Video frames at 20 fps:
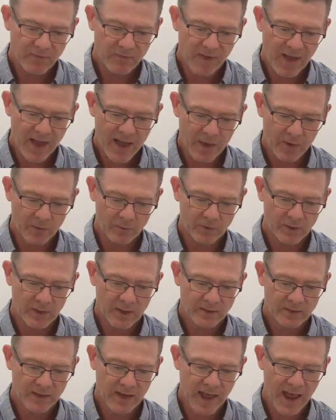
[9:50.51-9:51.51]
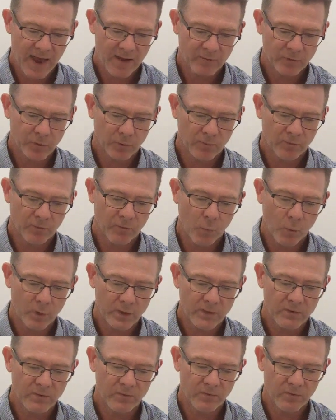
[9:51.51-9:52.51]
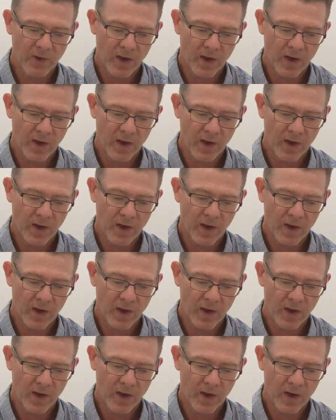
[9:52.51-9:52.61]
found that after the